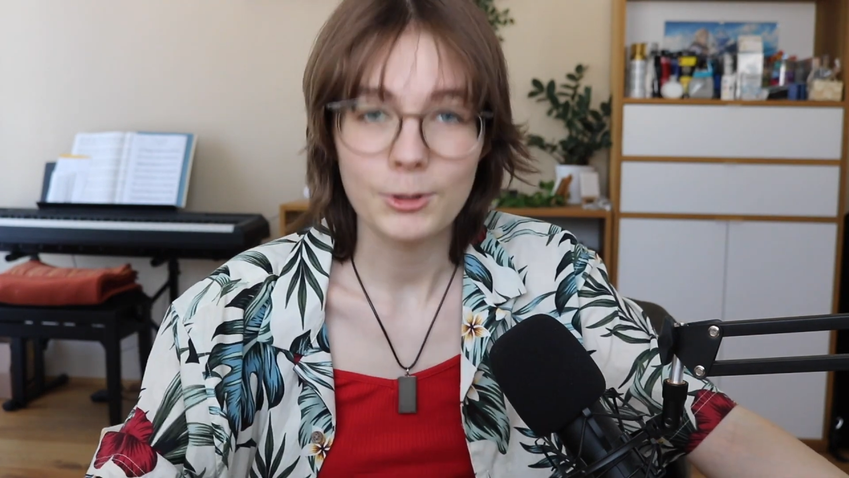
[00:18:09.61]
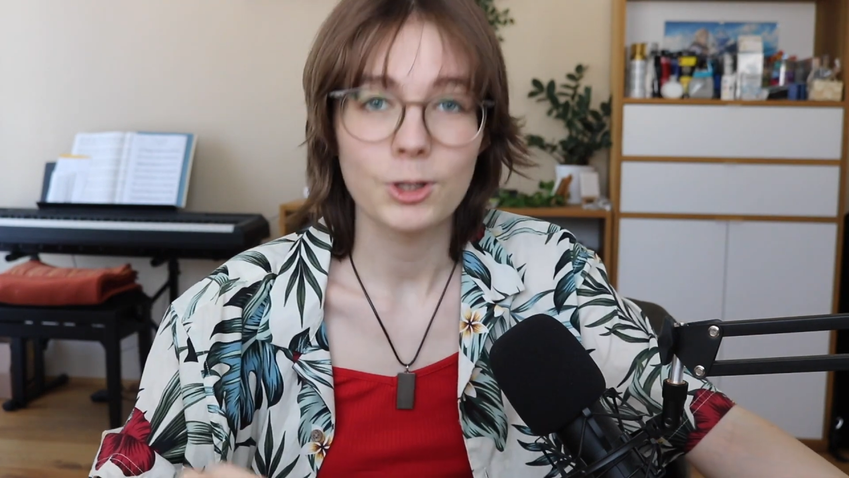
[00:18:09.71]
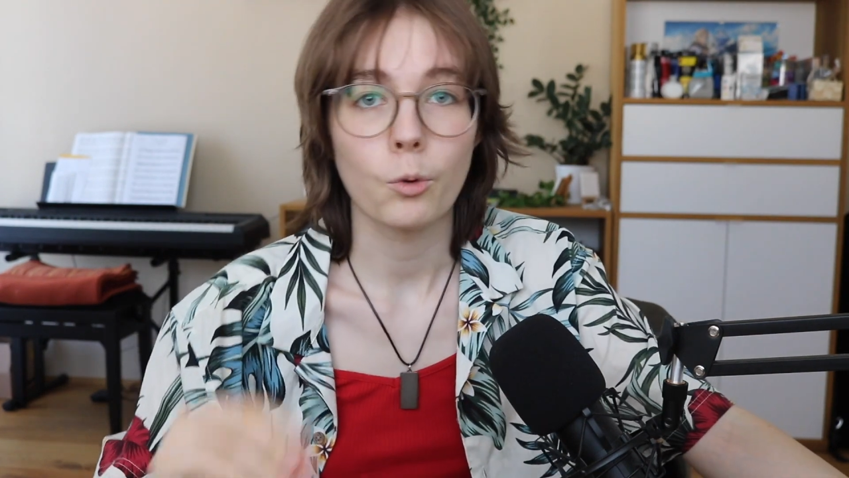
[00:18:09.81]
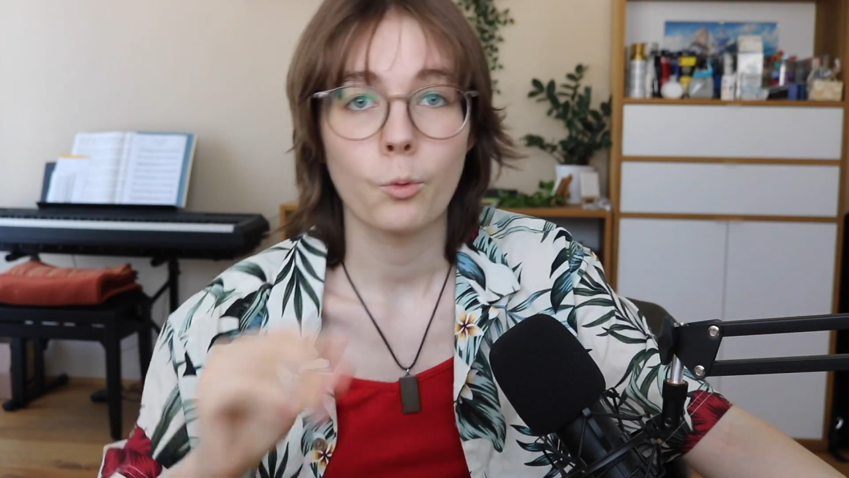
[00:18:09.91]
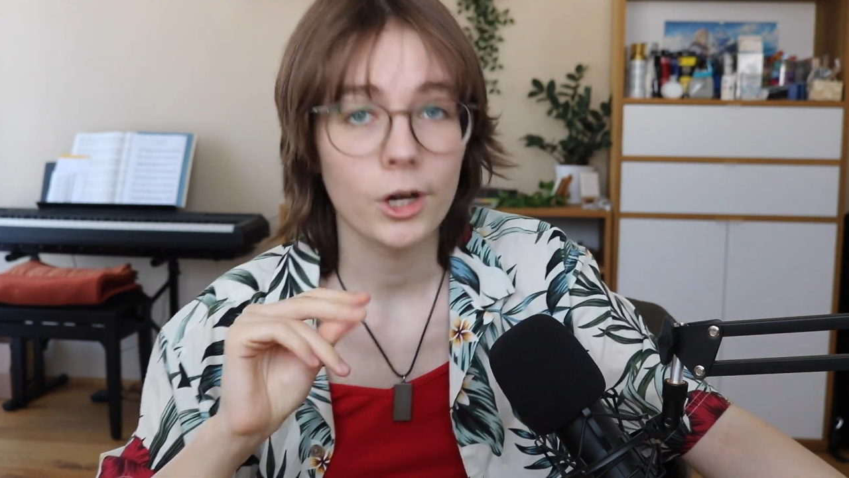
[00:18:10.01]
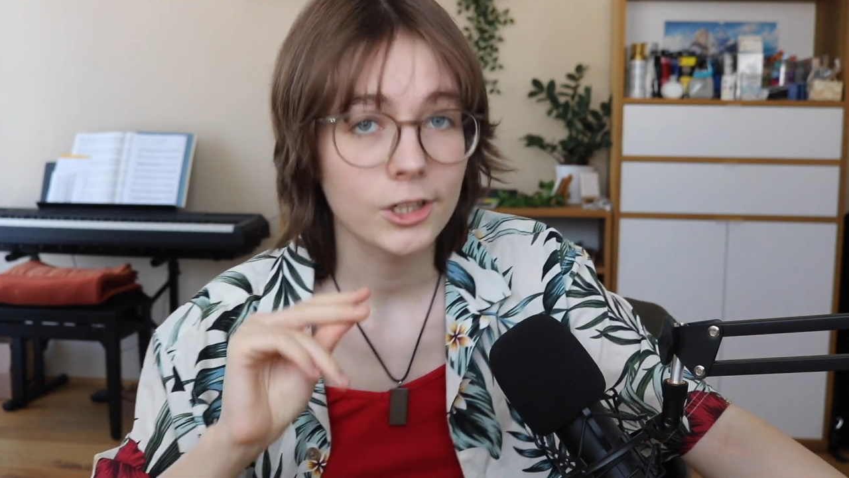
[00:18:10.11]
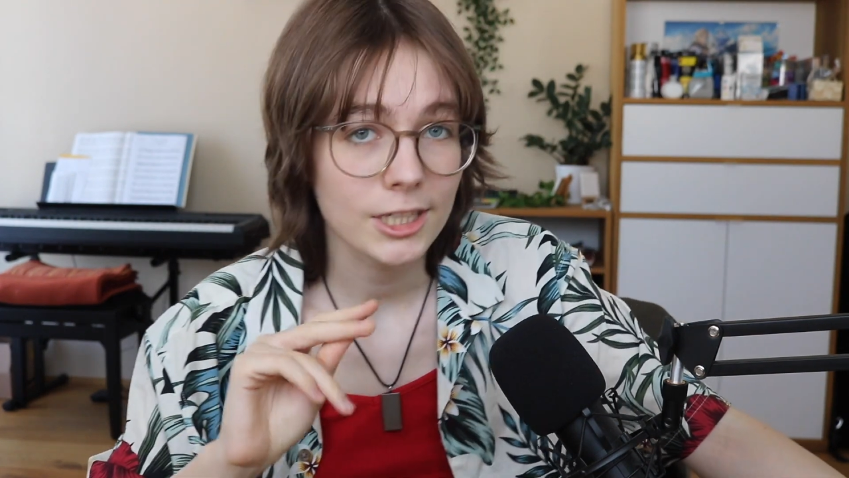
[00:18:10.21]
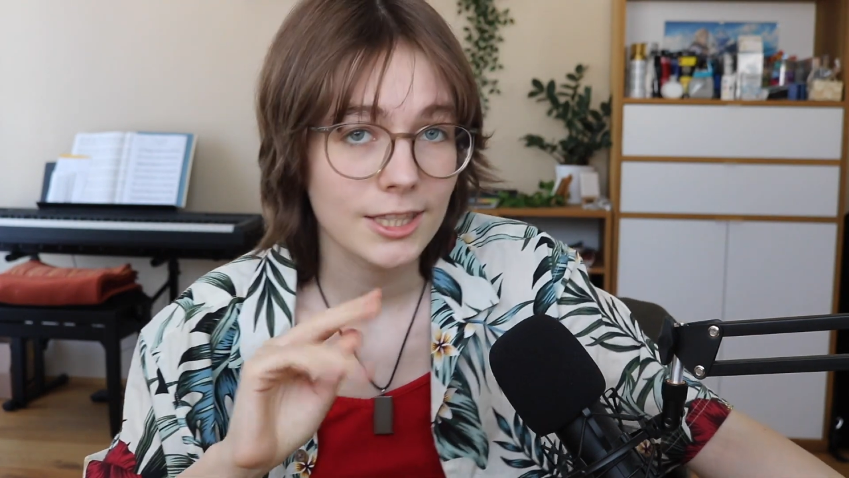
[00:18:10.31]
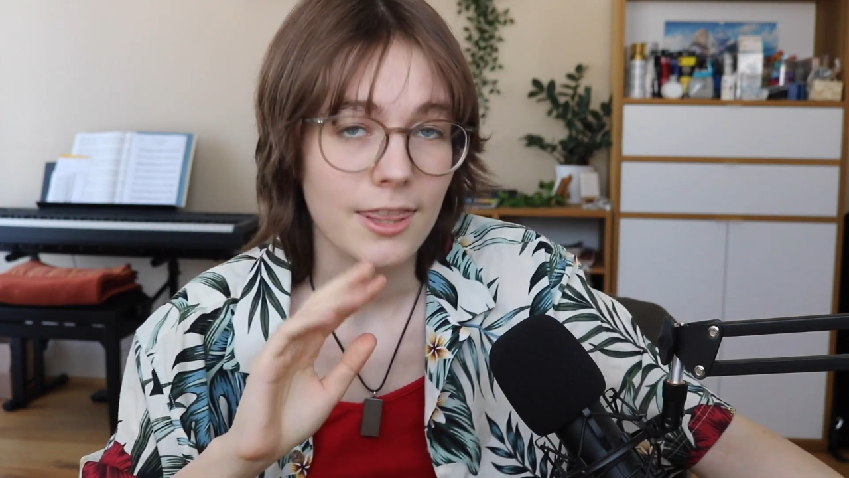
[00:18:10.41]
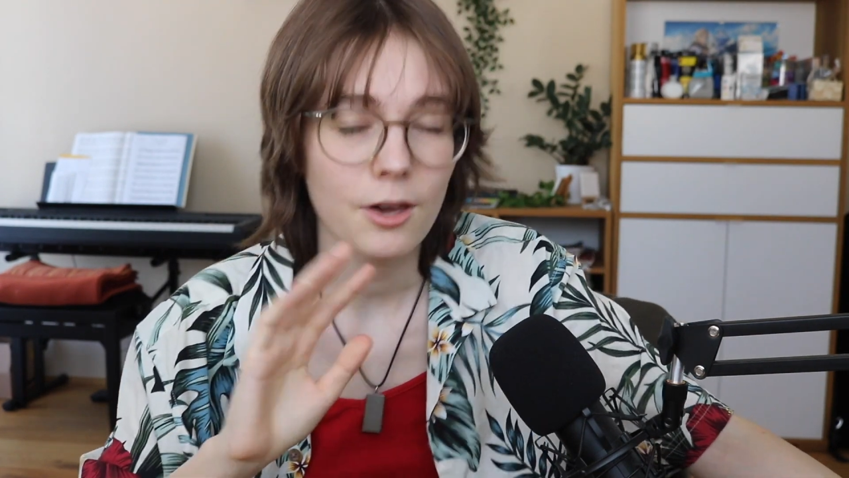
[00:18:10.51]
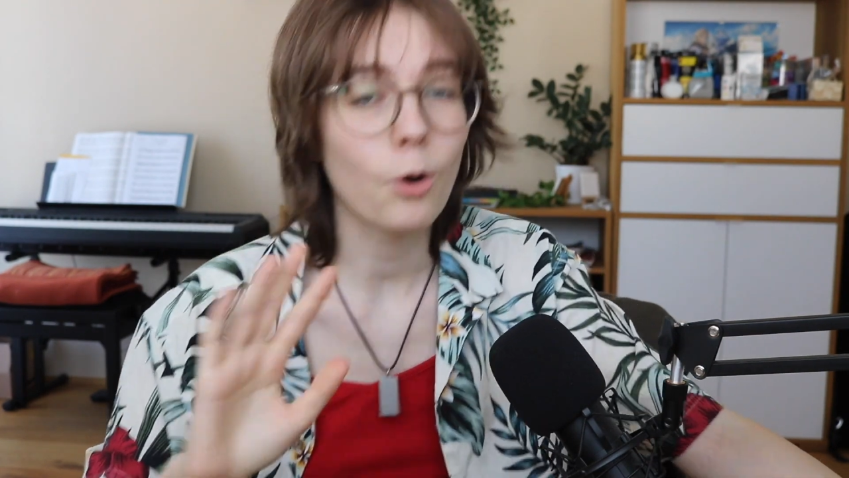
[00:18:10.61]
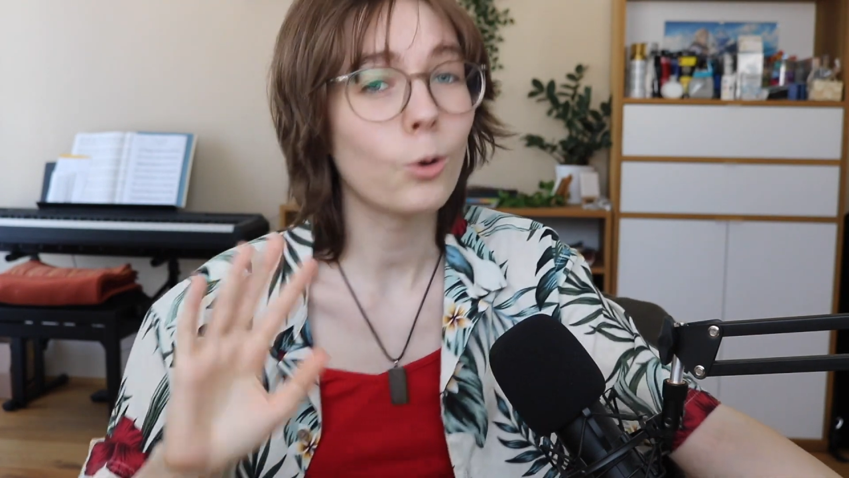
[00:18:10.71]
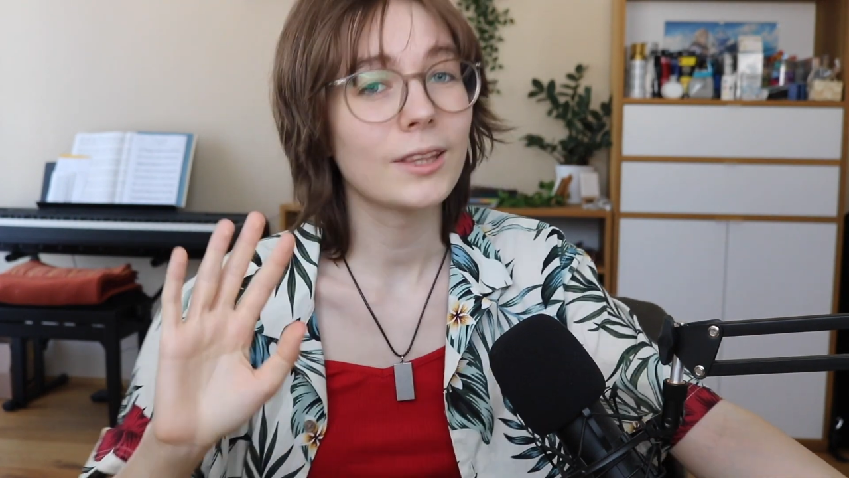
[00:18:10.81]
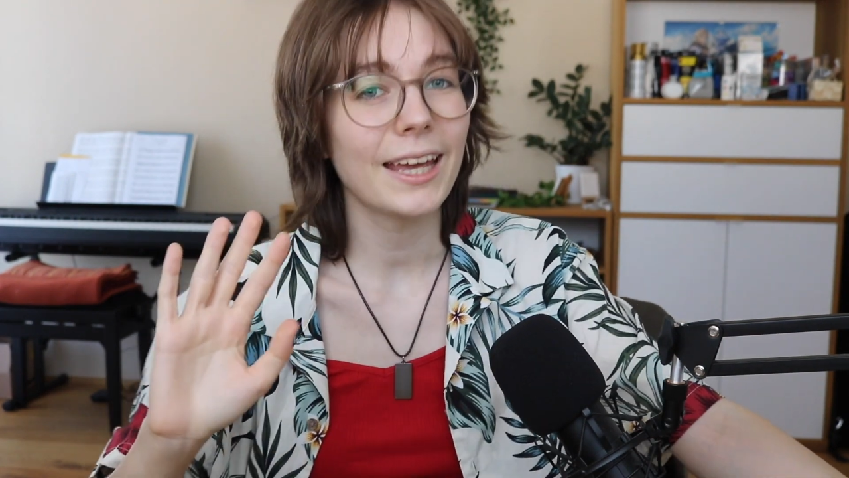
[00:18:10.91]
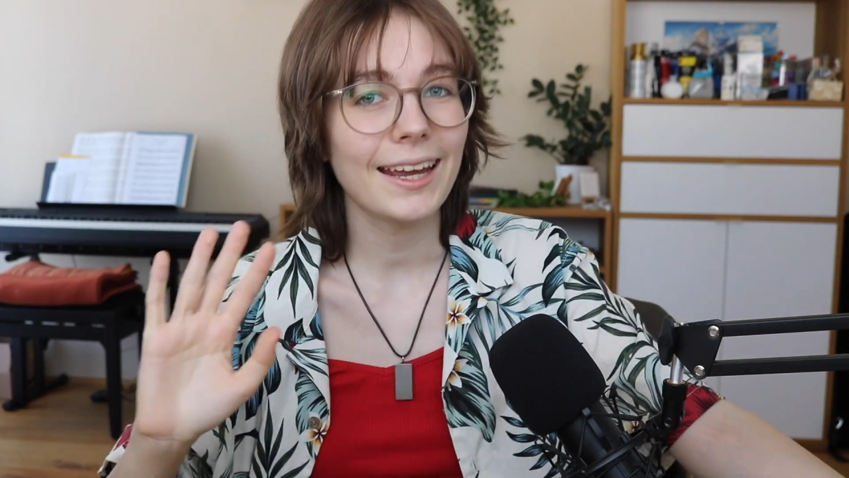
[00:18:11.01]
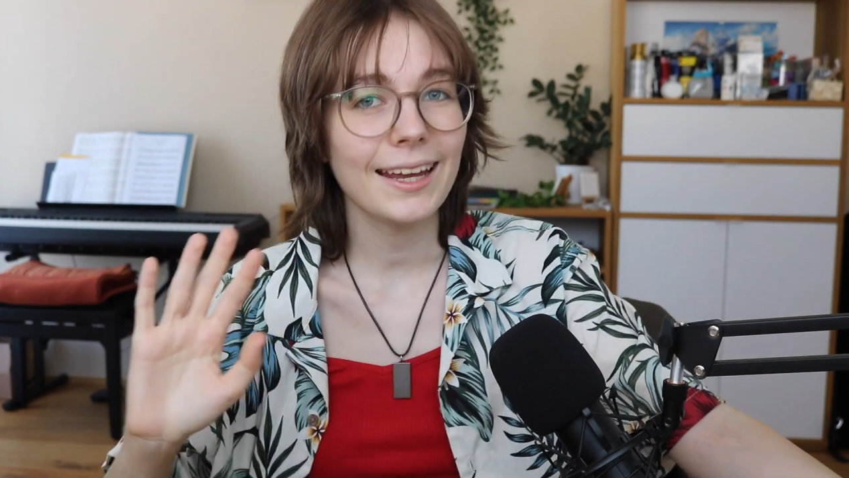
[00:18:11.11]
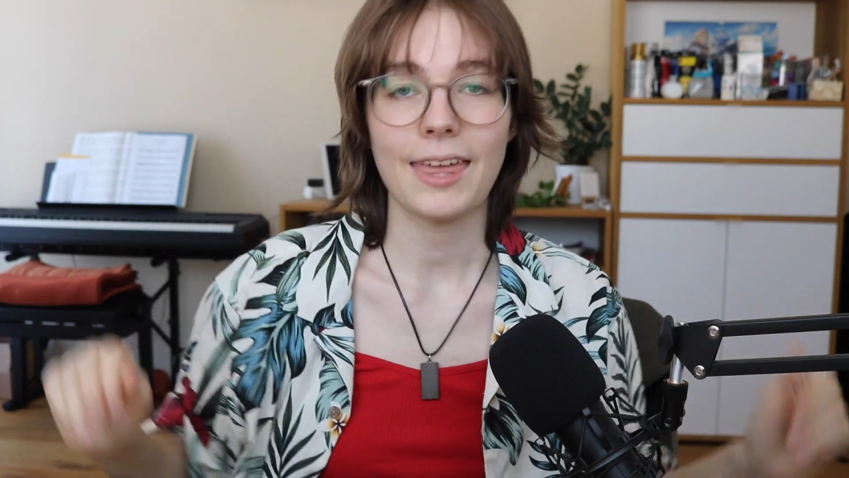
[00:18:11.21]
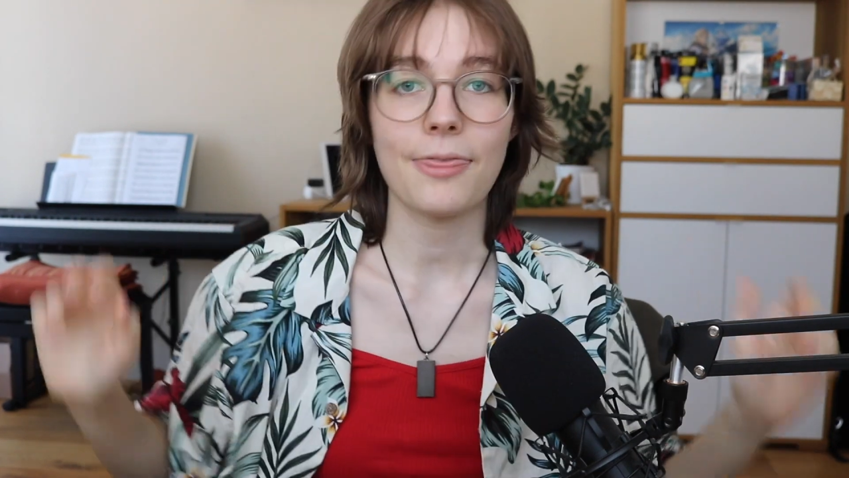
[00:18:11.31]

I'm gonna wear it the whole day